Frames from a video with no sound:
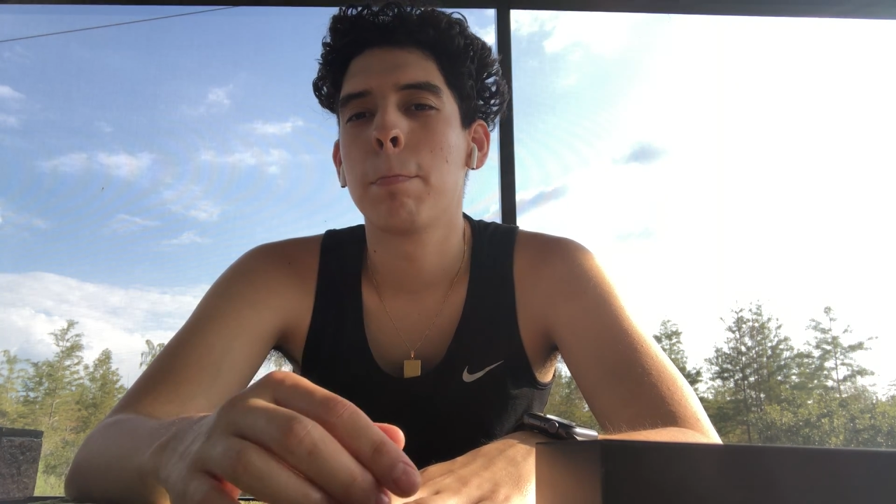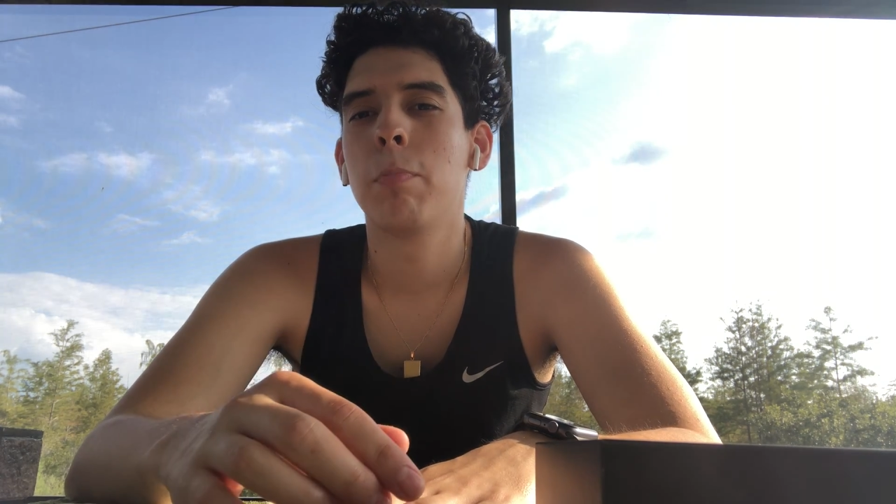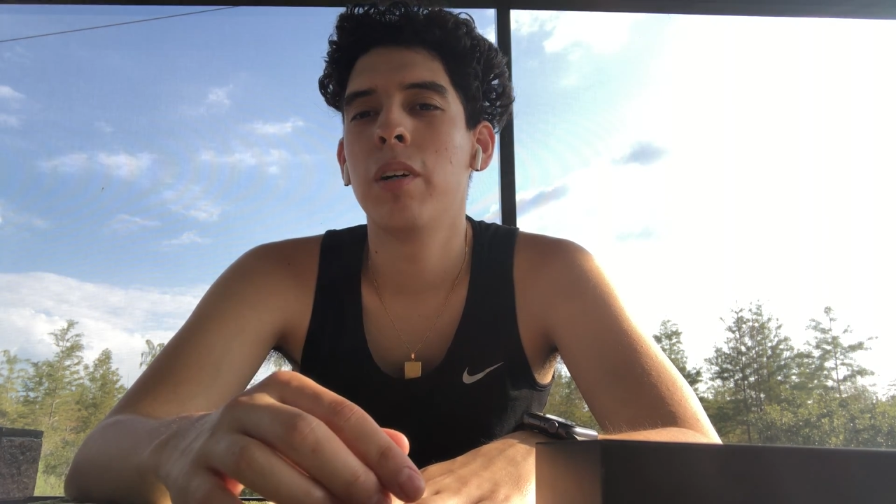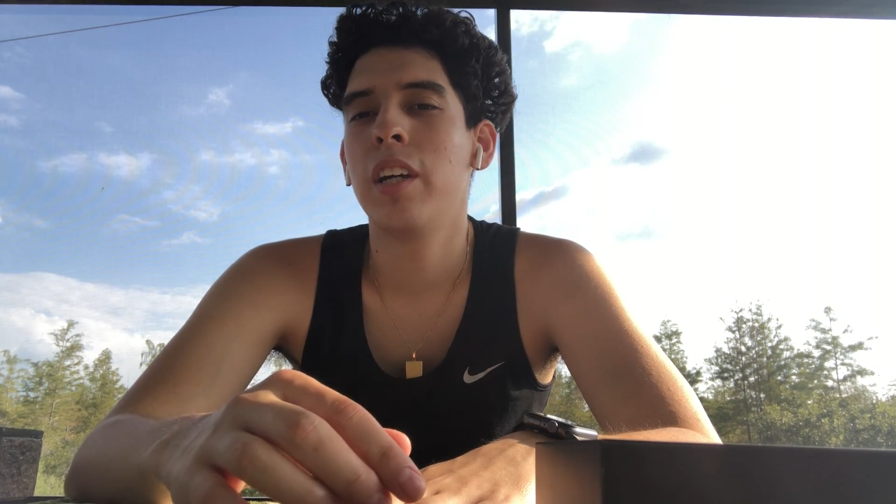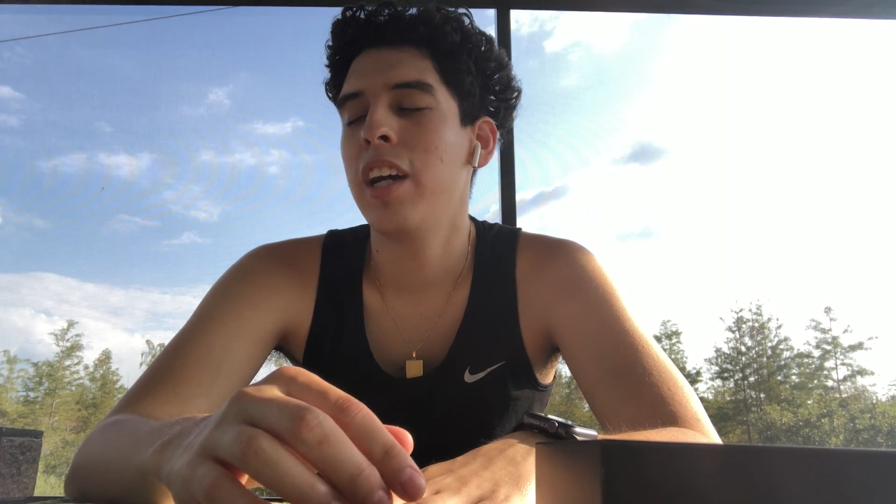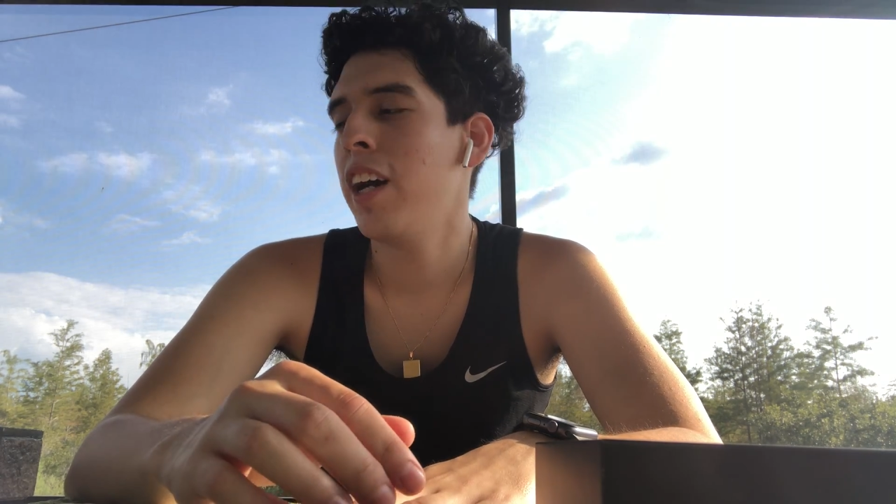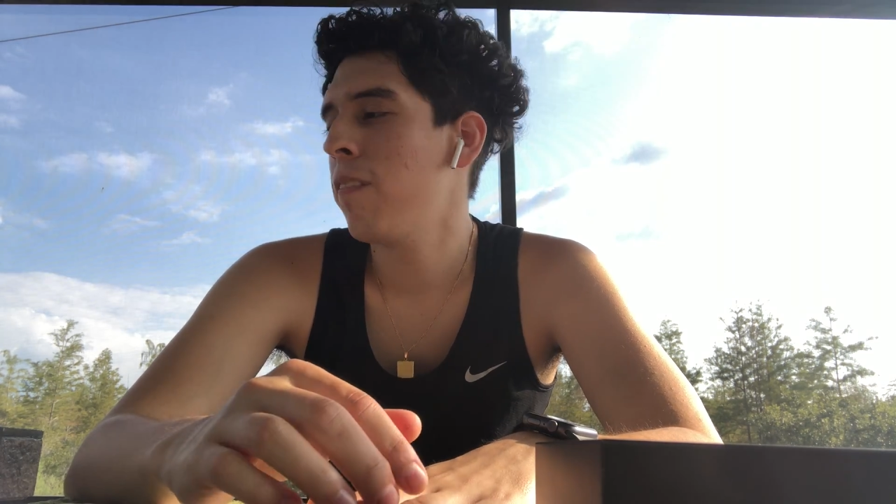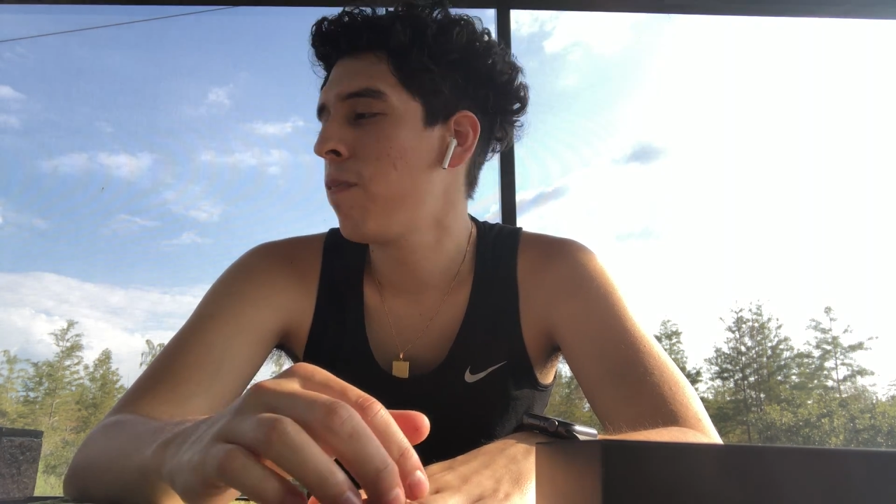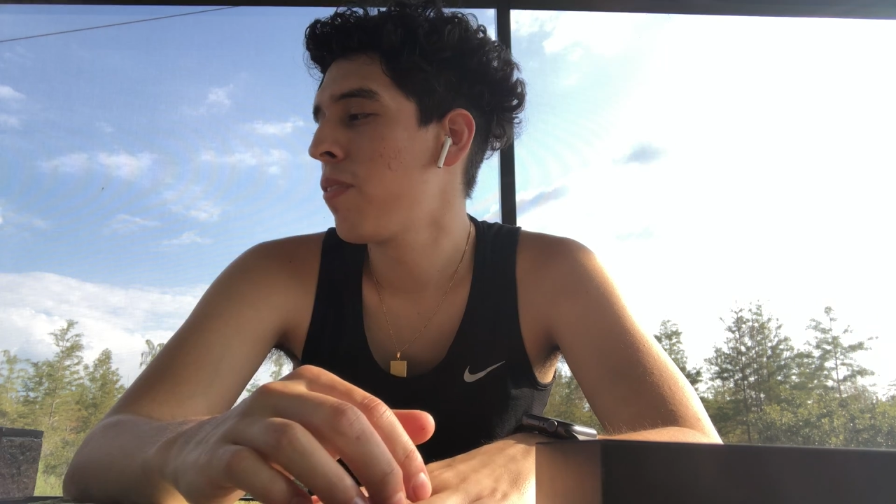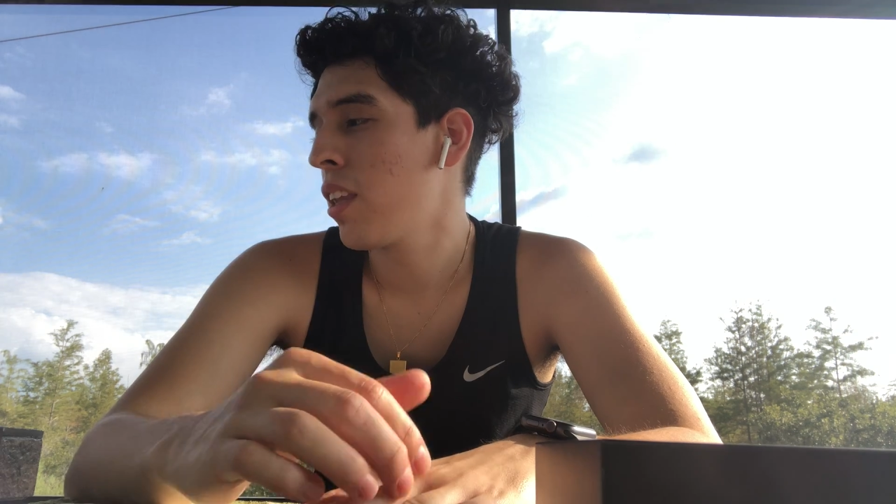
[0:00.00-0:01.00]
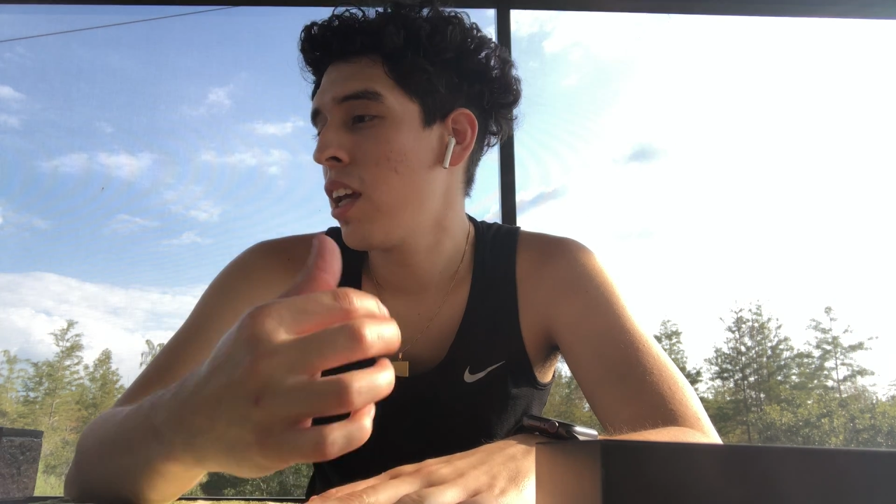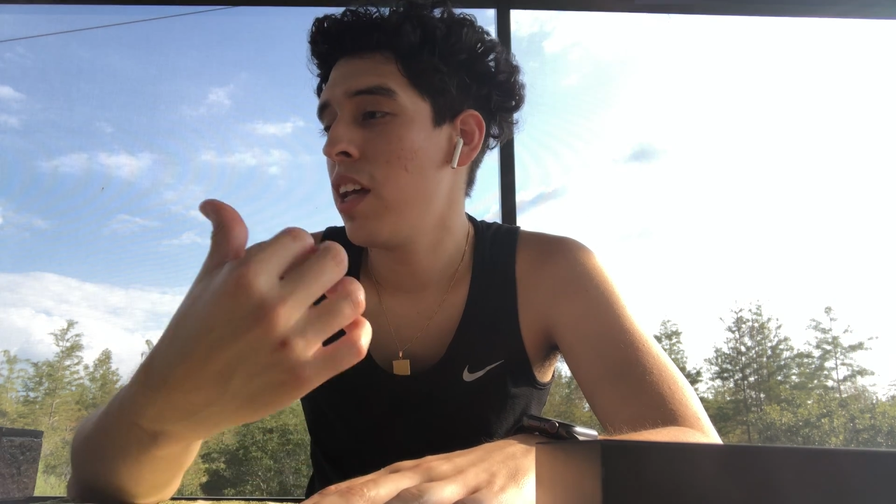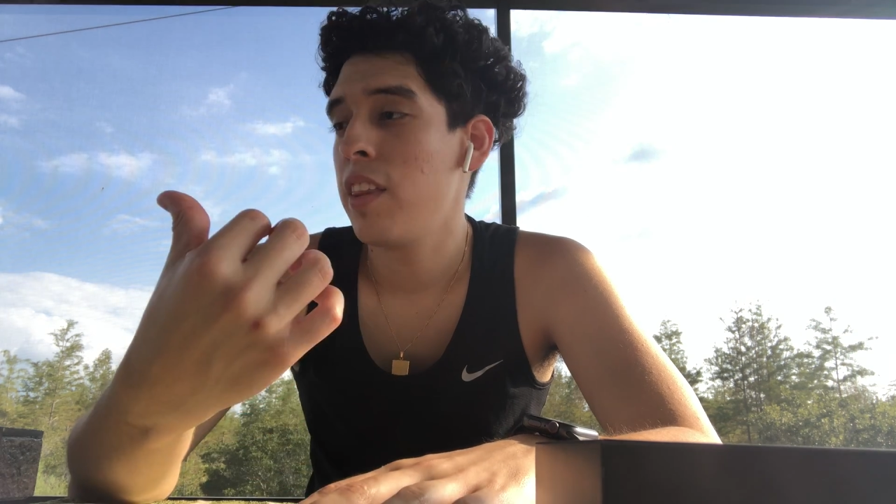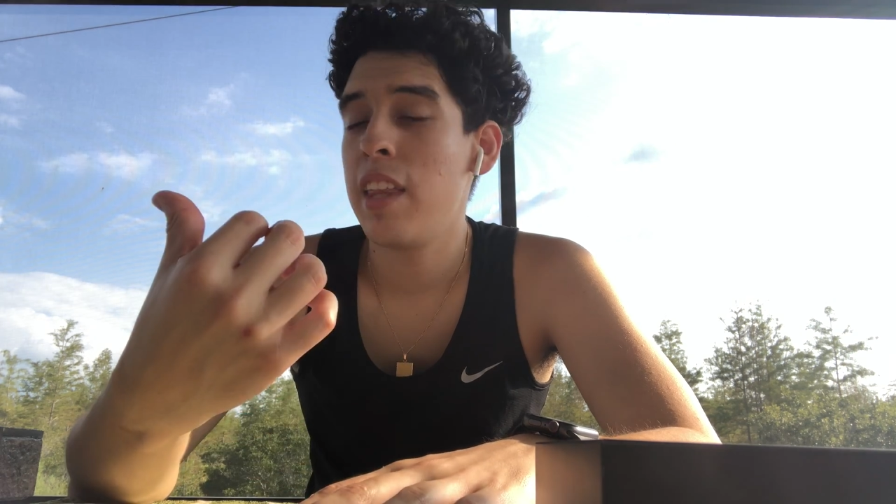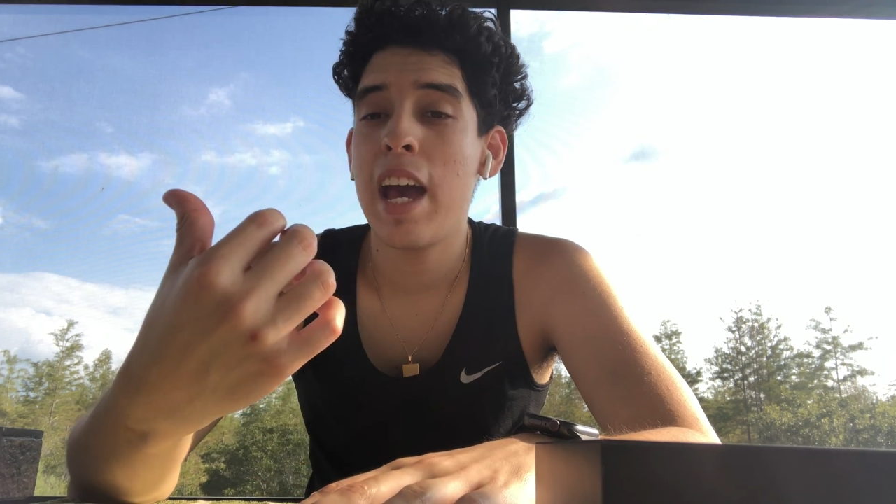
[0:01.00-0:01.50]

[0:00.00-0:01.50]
But yeah, they